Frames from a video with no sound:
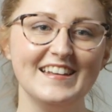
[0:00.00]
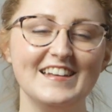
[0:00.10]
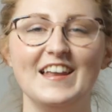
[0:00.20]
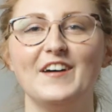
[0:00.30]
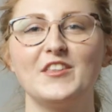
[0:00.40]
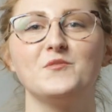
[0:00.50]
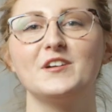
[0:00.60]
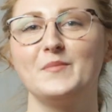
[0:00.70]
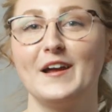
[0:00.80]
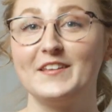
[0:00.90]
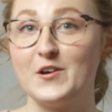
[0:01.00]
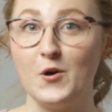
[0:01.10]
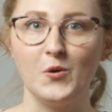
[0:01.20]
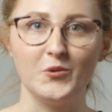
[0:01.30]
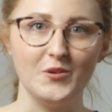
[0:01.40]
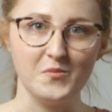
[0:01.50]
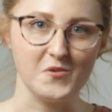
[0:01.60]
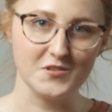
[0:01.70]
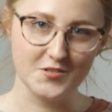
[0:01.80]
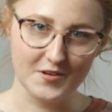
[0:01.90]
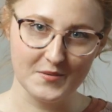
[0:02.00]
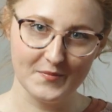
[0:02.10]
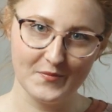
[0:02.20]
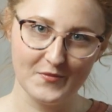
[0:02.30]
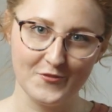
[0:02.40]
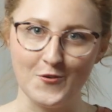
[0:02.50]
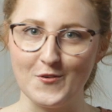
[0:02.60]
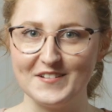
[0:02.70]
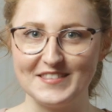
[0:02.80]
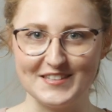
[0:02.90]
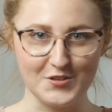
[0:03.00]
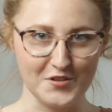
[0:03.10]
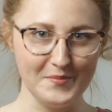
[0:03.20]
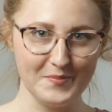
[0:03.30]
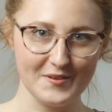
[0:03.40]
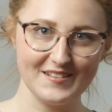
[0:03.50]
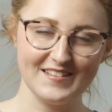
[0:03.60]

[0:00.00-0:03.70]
now they want to buy like a whole new wardrobe for the trip